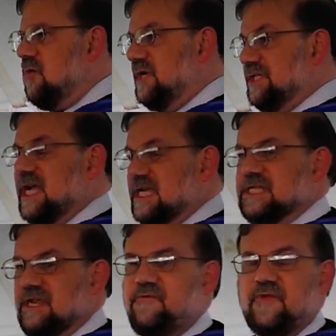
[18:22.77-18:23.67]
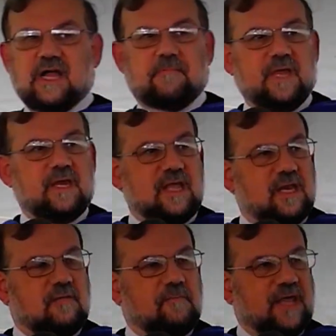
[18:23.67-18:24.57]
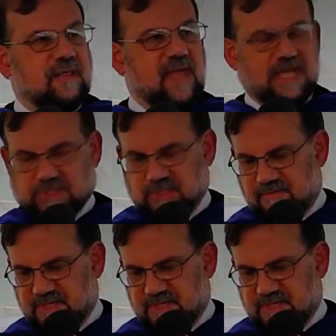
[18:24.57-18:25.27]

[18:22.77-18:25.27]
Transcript: which has in fact been hidden by the master